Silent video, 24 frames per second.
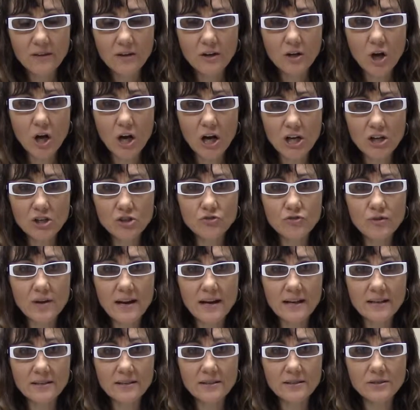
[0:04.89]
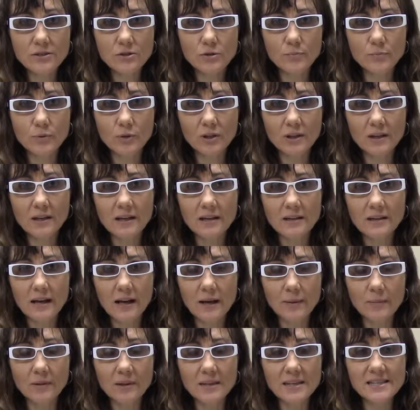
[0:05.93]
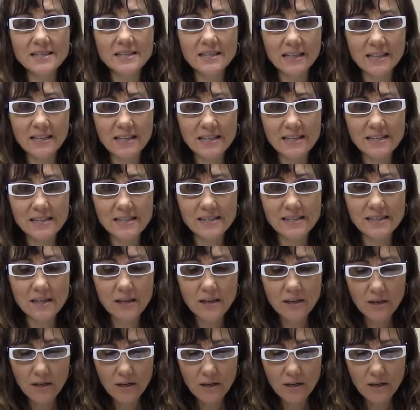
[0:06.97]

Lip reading: Contract to list a lease.